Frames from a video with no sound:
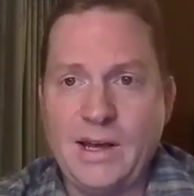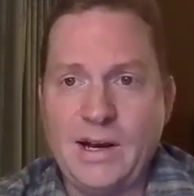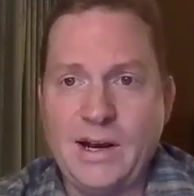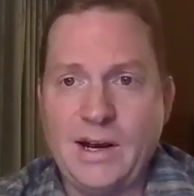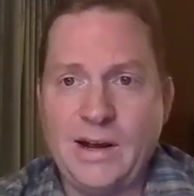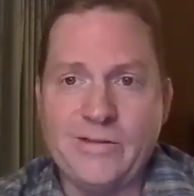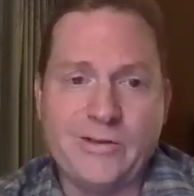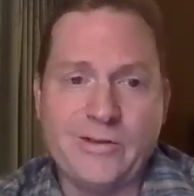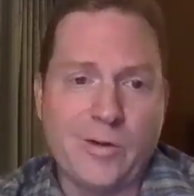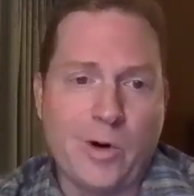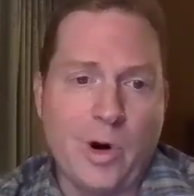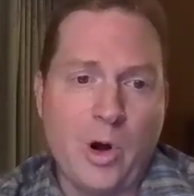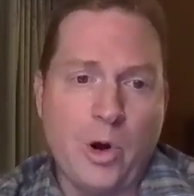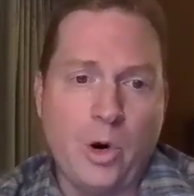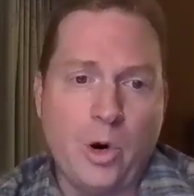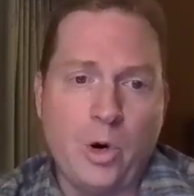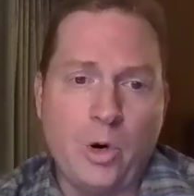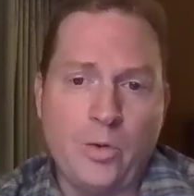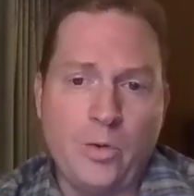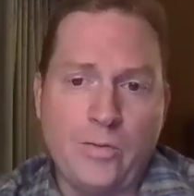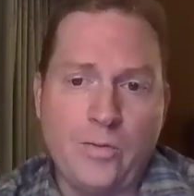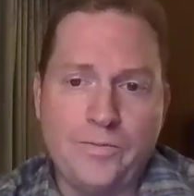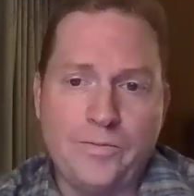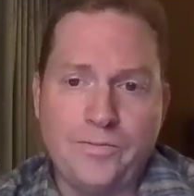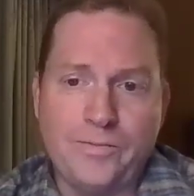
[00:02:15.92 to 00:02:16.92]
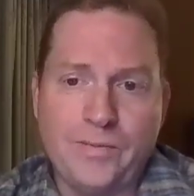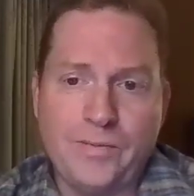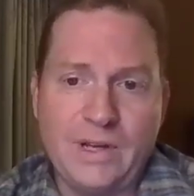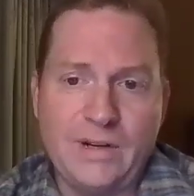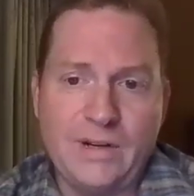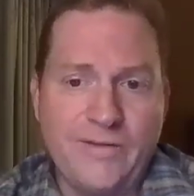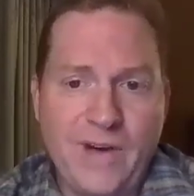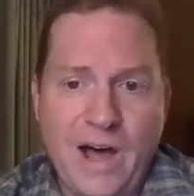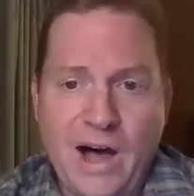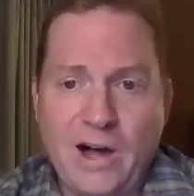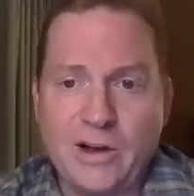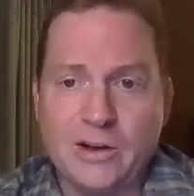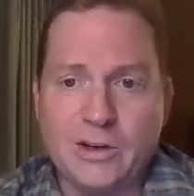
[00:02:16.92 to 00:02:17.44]
and I've grown
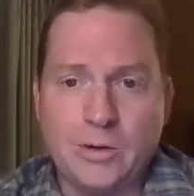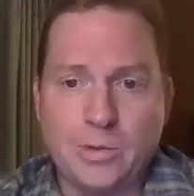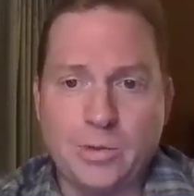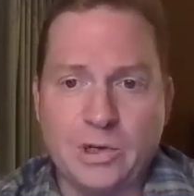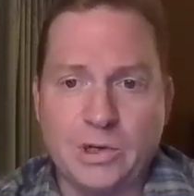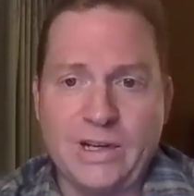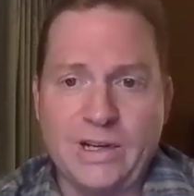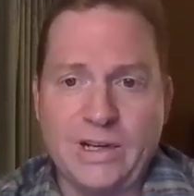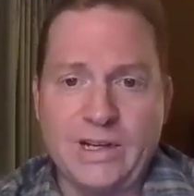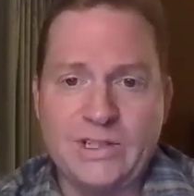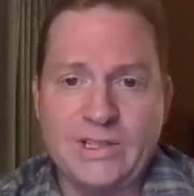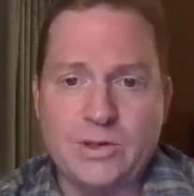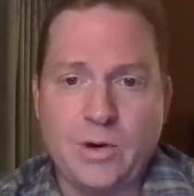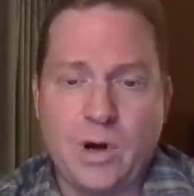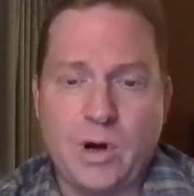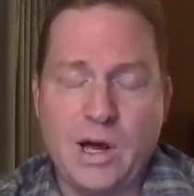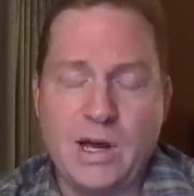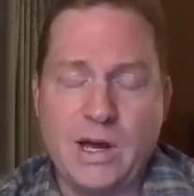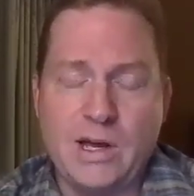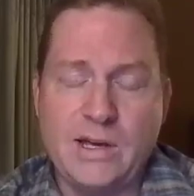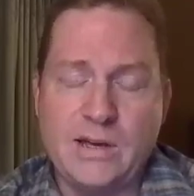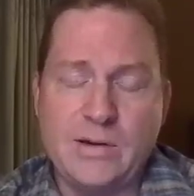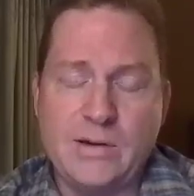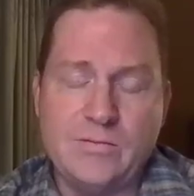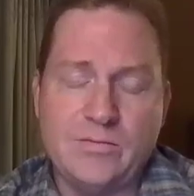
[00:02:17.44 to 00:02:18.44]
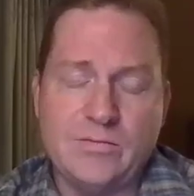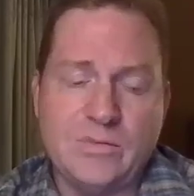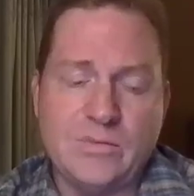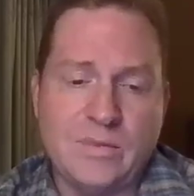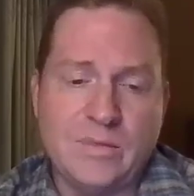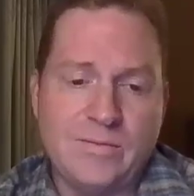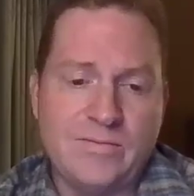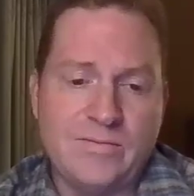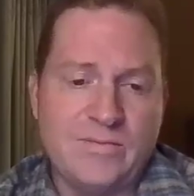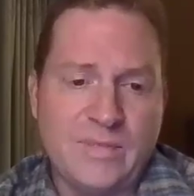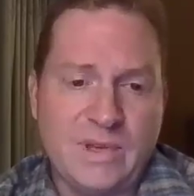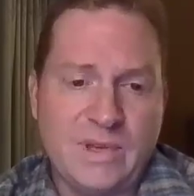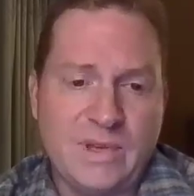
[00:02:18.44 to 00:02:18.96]
invaluably. So I am
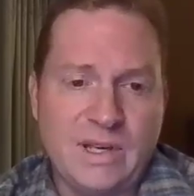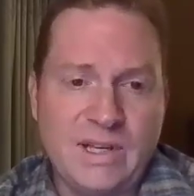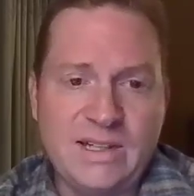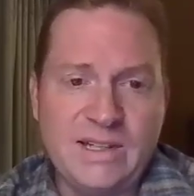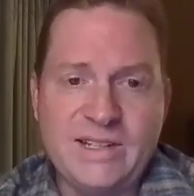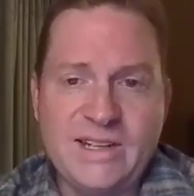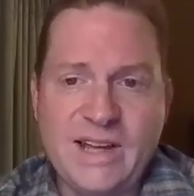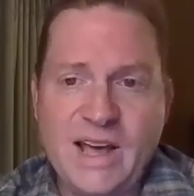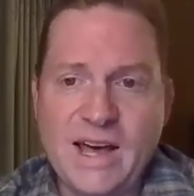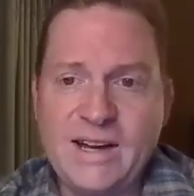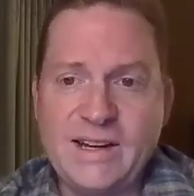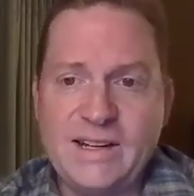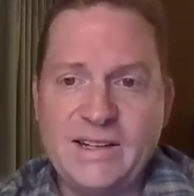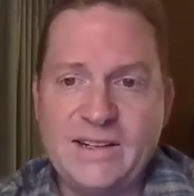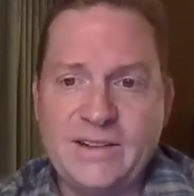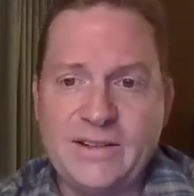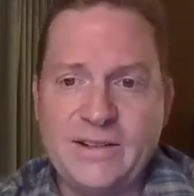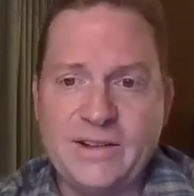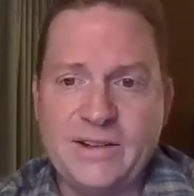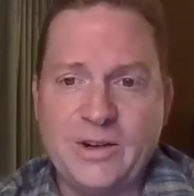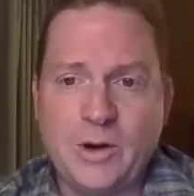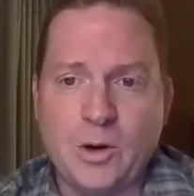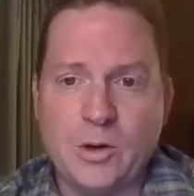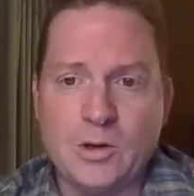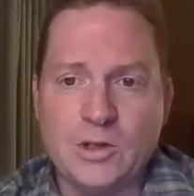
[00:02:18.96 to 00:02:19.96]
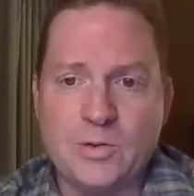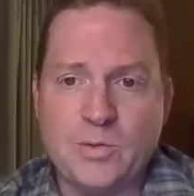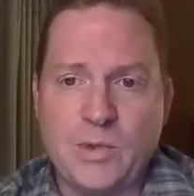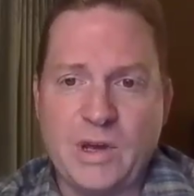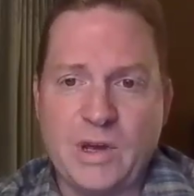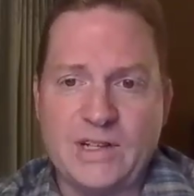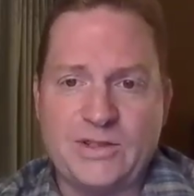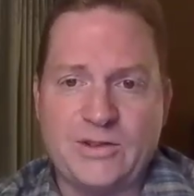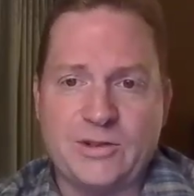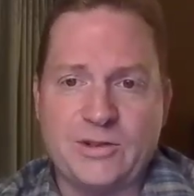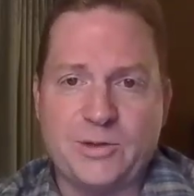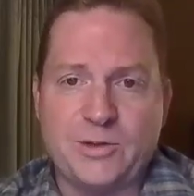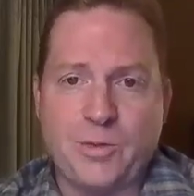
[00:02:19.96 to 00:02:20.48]
indebted to the
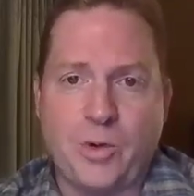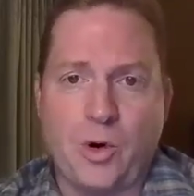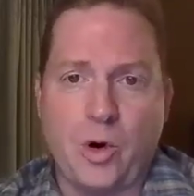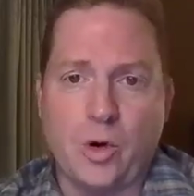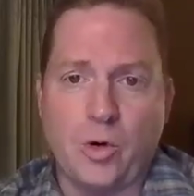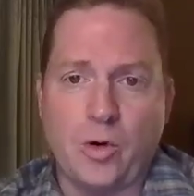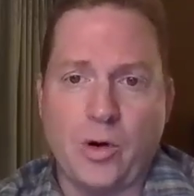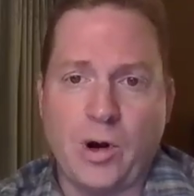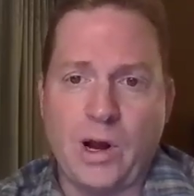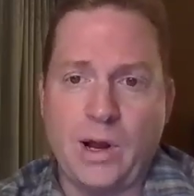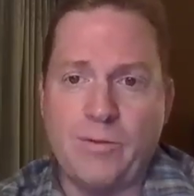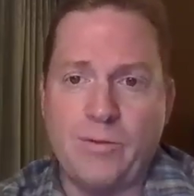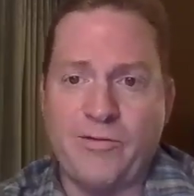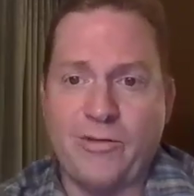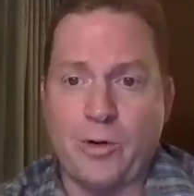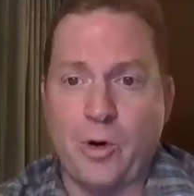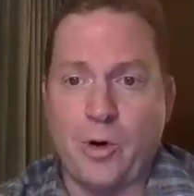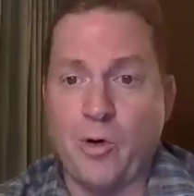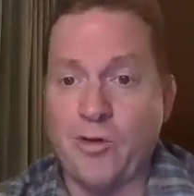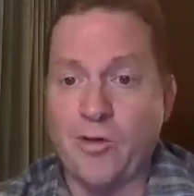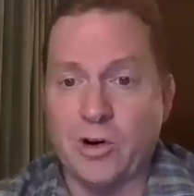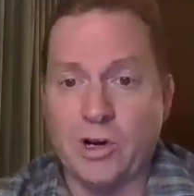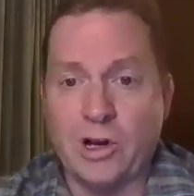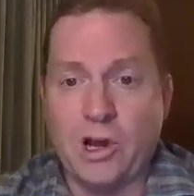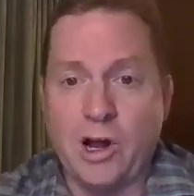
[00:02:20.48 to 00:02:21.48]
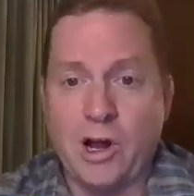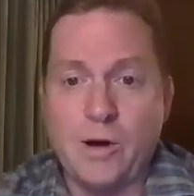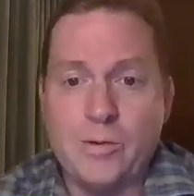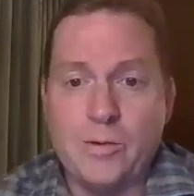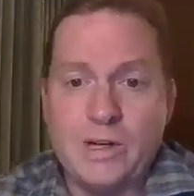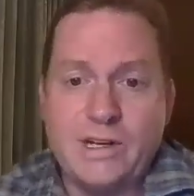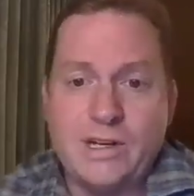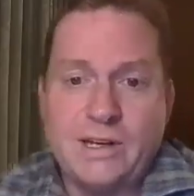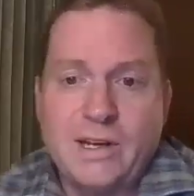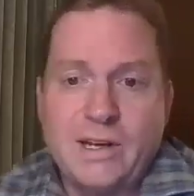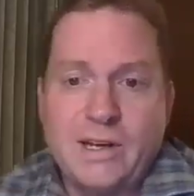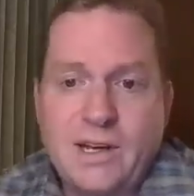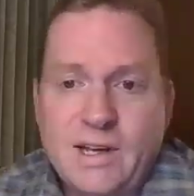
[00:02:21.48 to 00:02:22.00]
Toastmasters program for
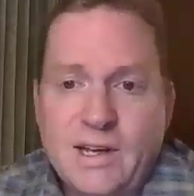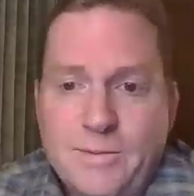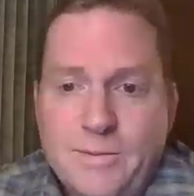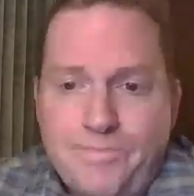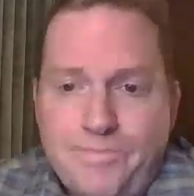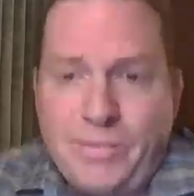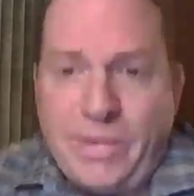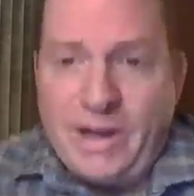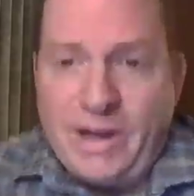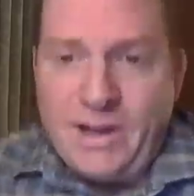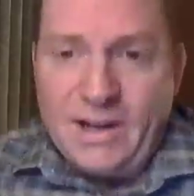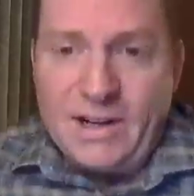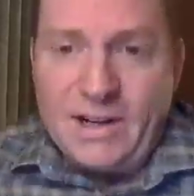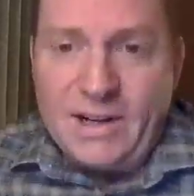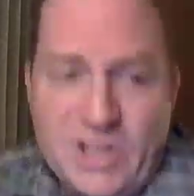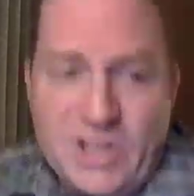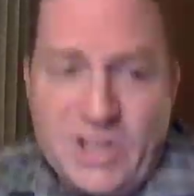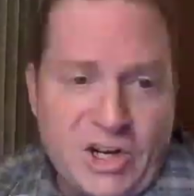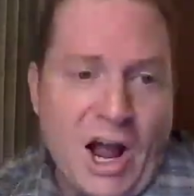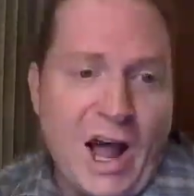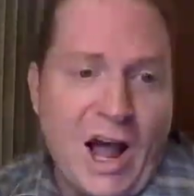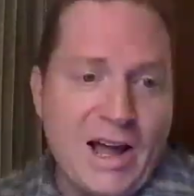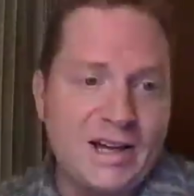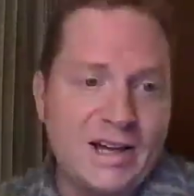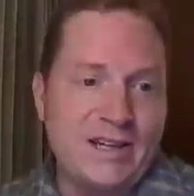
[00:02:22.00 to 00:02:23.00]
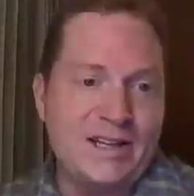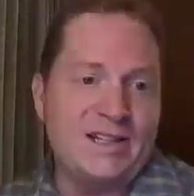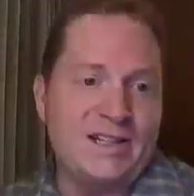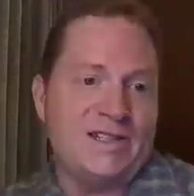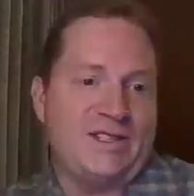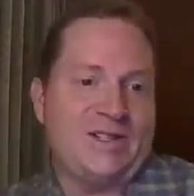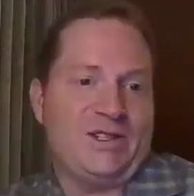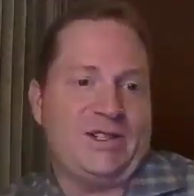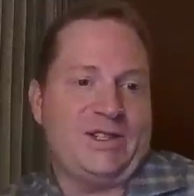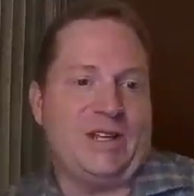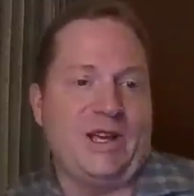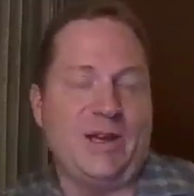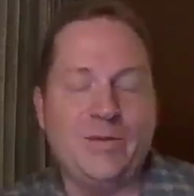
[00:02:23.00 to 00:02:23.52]
overcoming
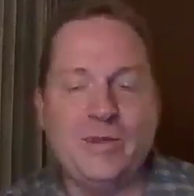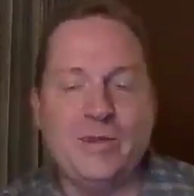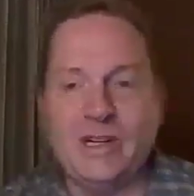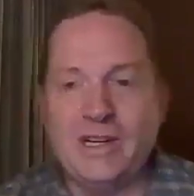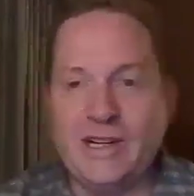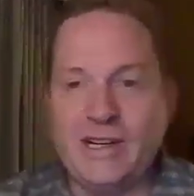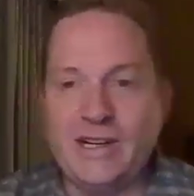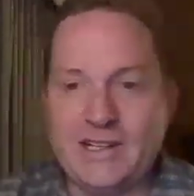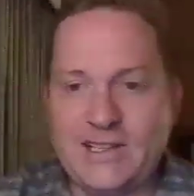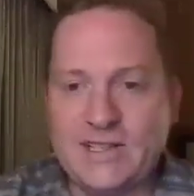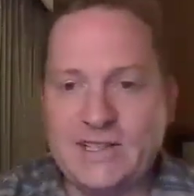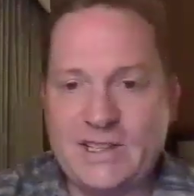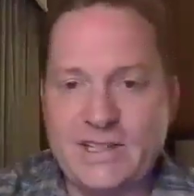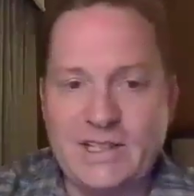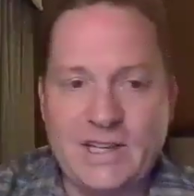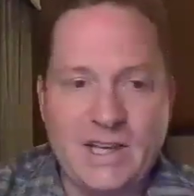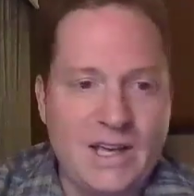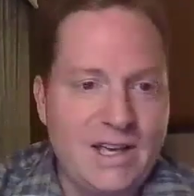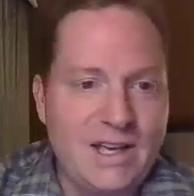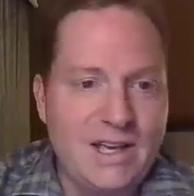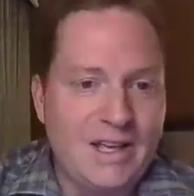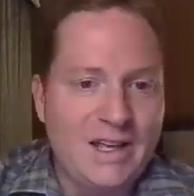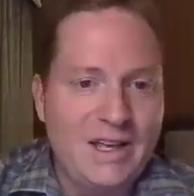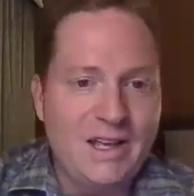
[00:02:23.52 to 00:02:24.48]
shyness, timidness,